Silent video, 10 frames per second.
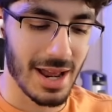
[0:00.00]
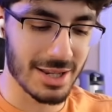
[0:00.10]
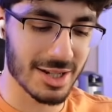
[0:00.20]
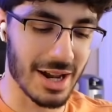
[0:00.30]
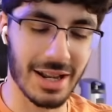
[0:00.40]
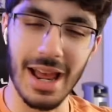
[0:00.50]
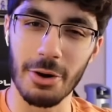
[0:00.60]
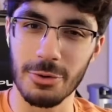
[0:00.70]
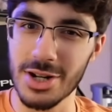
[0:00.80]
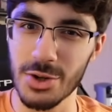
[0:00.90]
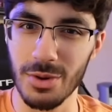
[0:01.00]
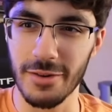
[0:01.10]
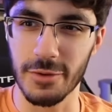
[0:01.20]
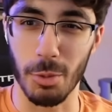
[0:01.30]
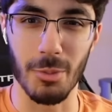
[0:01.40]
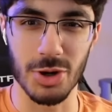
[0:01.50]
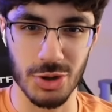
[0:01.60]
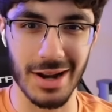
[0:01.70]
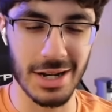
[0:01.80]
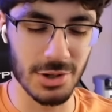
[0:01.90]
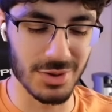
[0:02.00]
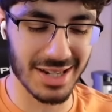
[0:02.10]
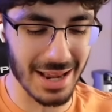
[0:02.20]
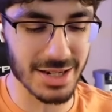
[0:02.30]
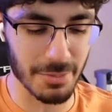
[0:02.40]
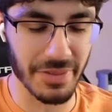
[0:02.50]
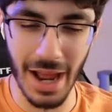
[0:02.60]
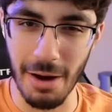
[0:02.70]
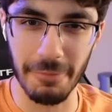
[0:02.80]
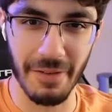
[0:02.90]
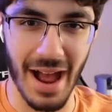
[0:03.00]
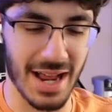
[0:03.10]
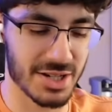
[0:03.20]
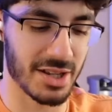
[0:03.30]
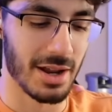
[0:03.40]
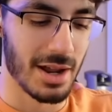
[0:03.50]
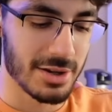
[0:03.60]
It's kind of counterintuitive to what we're trying to do, is get something out fast.